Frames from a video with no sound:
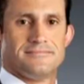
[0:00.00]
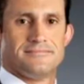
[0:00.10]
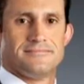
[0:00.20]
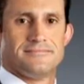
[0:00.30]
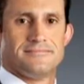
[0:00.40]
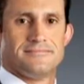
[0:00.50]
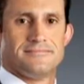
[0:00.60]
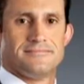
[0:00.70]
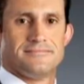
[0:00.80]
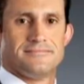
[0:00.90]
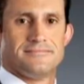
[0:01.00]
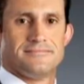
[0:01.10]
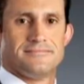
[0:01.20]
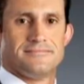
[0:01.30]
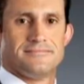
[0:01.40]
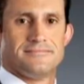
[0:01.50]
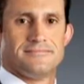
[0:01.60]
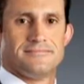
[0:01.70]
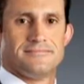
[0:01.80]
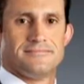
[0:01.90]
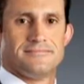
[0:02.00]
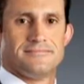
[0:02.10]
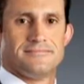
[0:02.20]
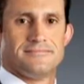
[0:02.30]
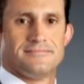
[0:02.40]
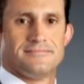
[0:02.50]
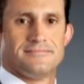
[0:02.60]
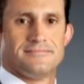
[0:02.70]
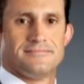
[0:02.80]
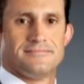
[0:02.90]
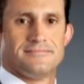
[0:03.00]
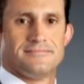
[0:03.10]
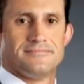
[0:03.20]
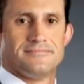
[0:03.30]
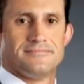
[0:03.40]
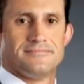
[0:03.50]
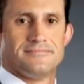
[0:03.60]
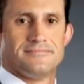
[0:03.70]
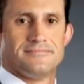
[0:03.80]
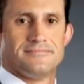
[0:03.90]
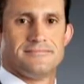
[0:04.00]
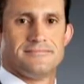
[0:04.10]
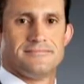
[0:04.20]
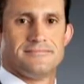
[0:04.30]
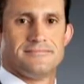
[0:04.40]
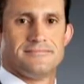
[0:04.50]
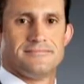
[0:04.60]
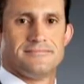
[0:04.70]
(no lip movement)